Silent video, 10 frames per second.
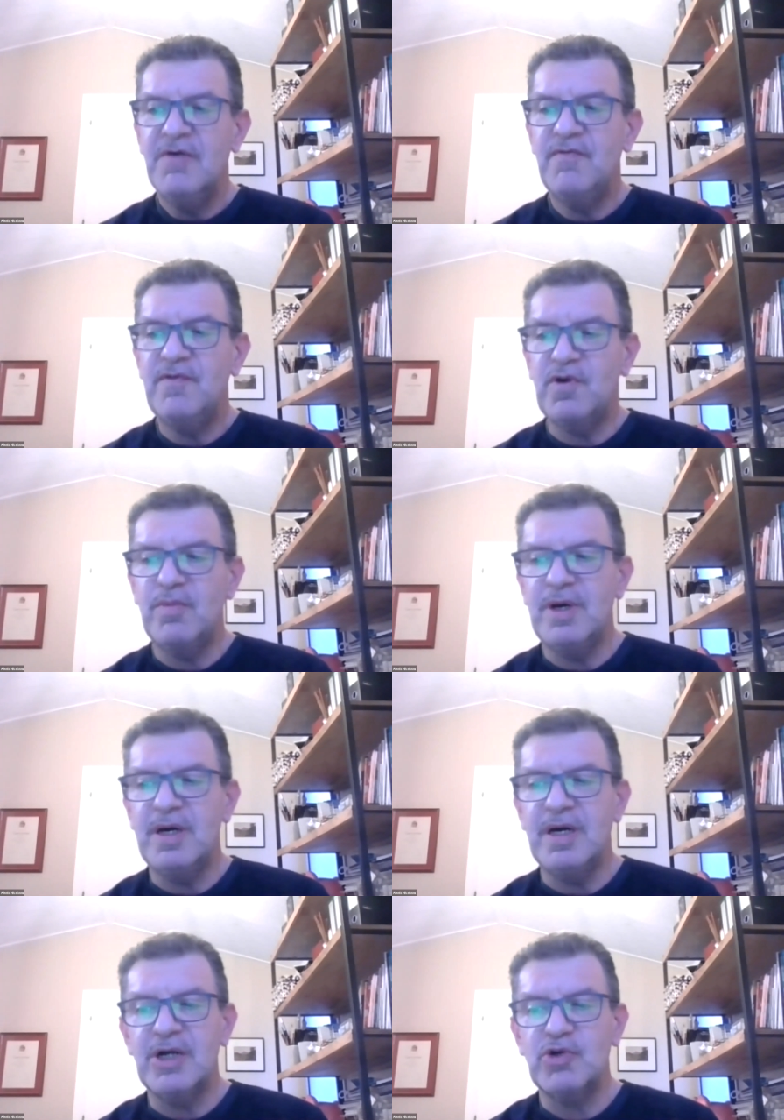from
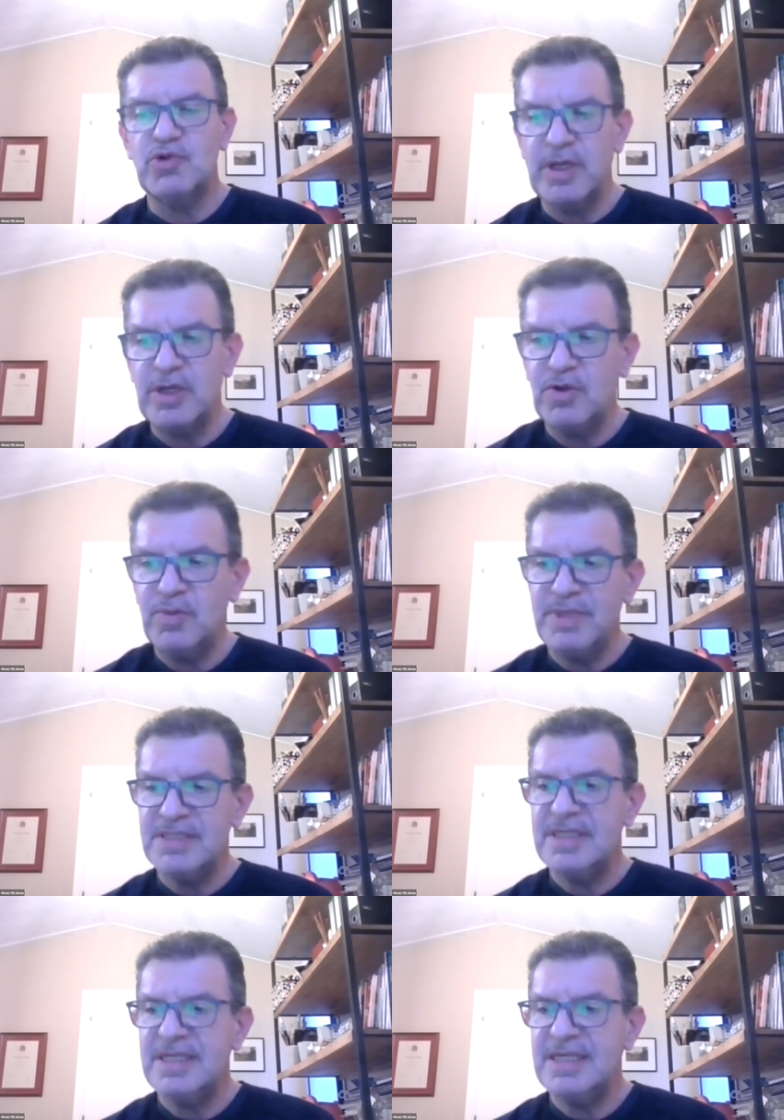chronicle
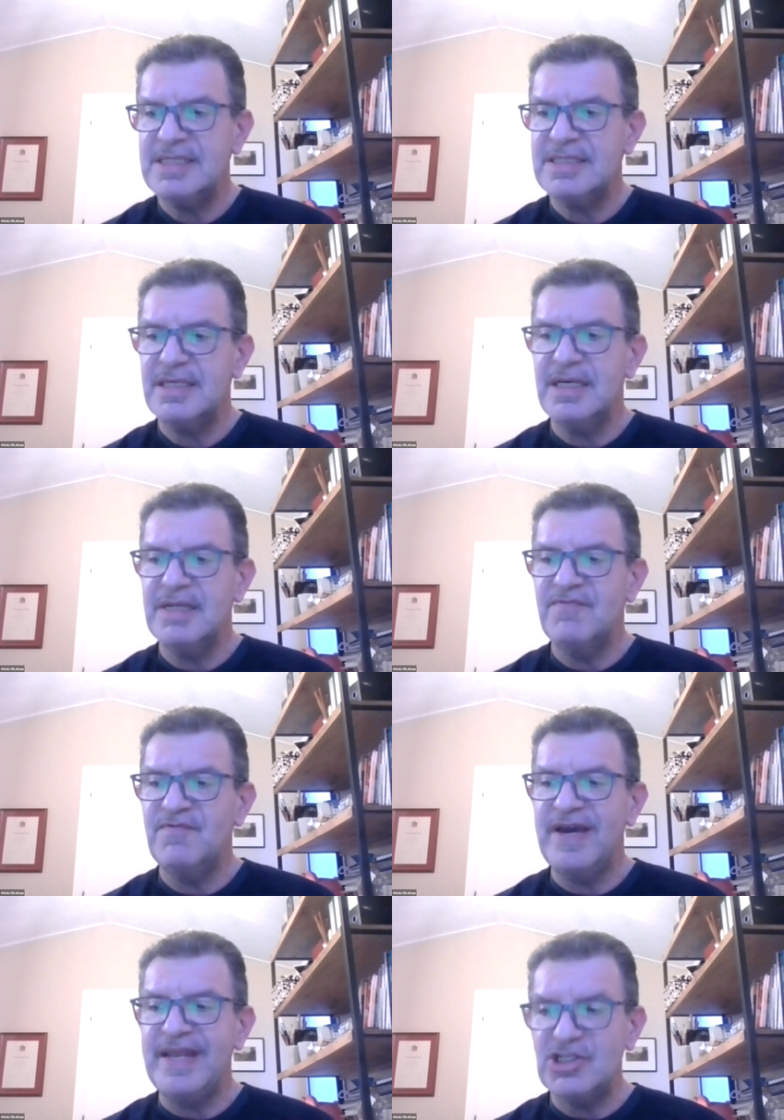business and
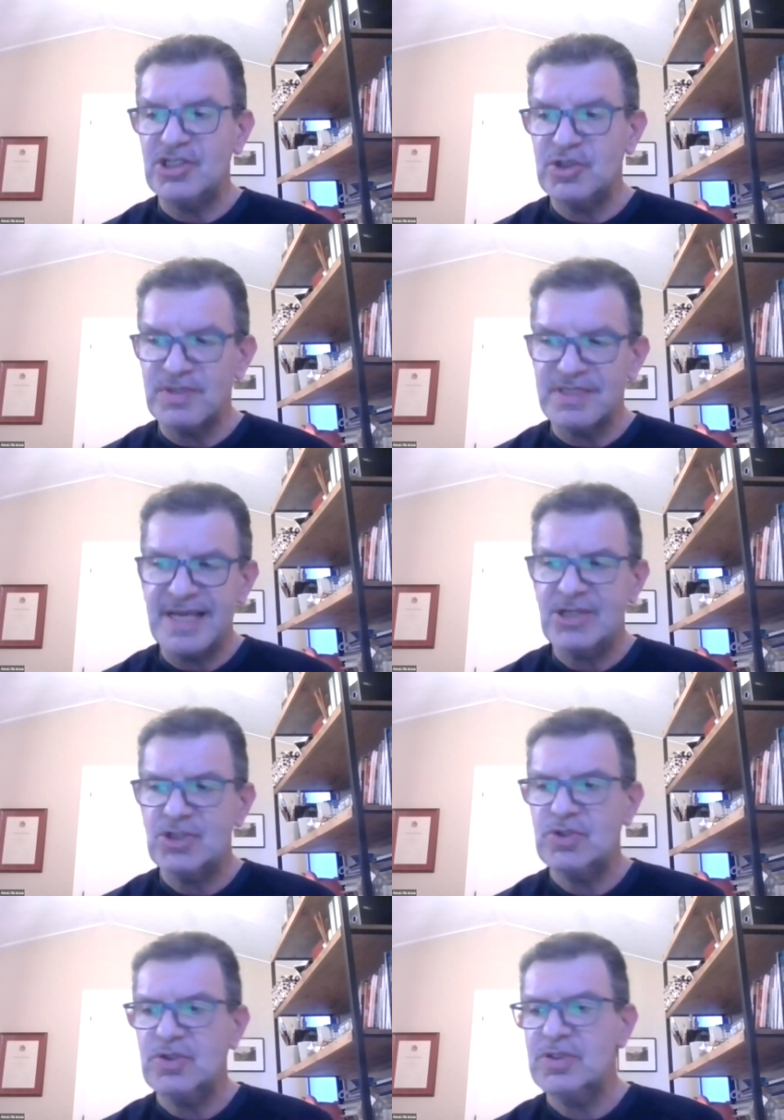financial
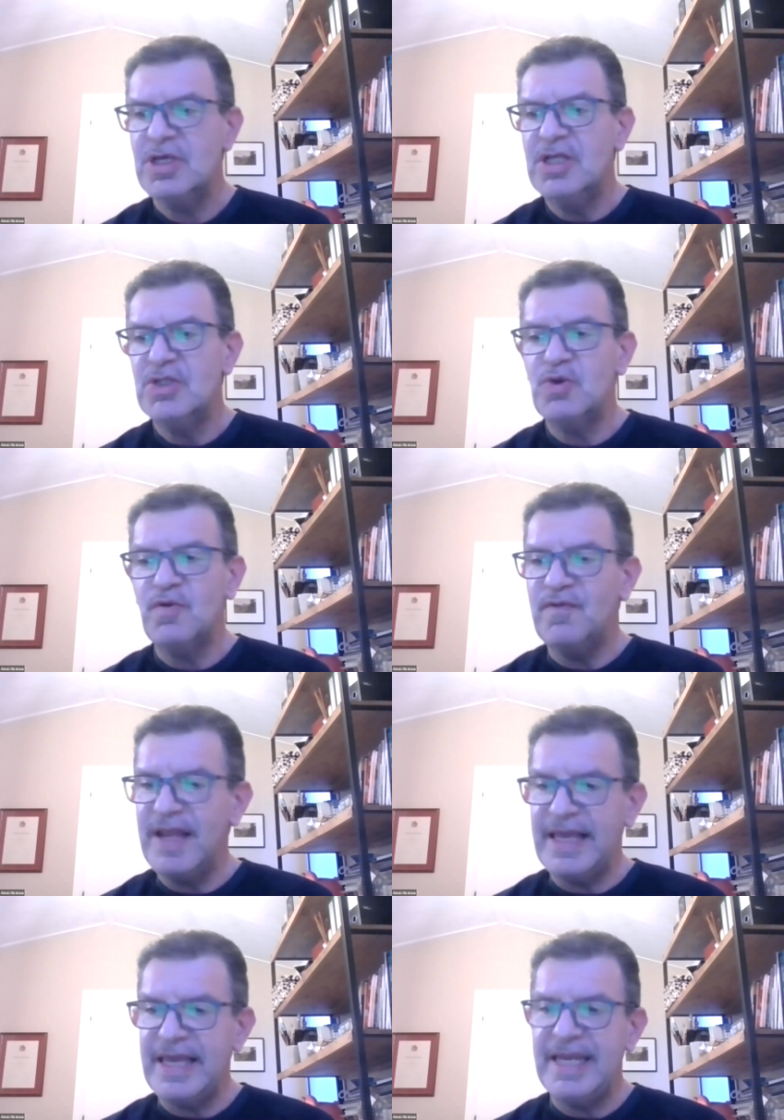transactions to
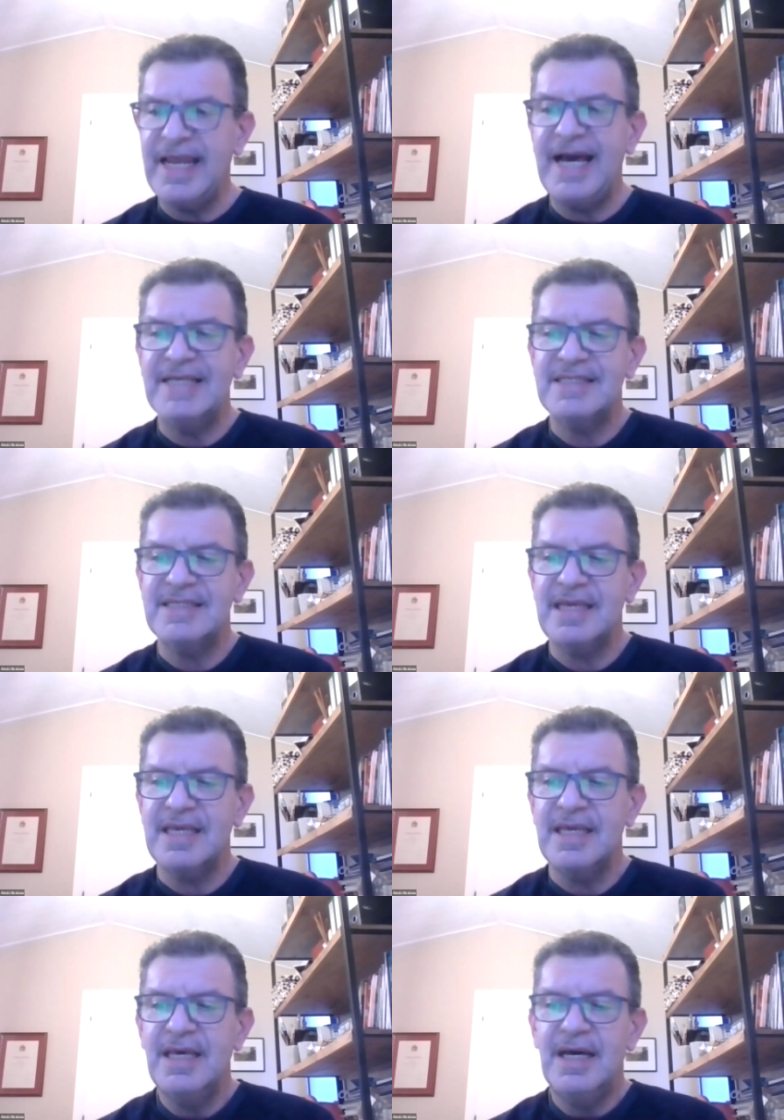filling in as a